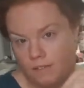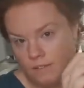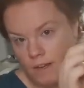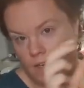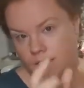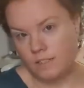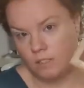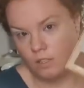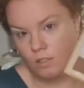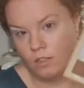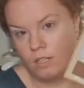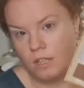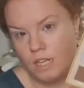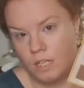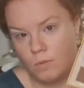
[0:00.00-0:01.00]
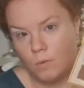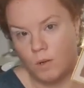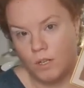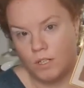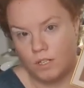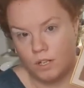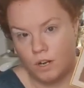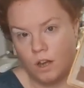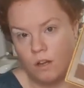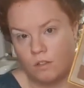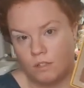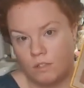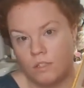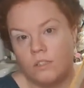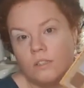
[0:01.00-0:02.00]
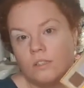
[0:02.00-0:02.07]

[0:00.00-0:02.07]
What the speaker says: fact alone, that these words are not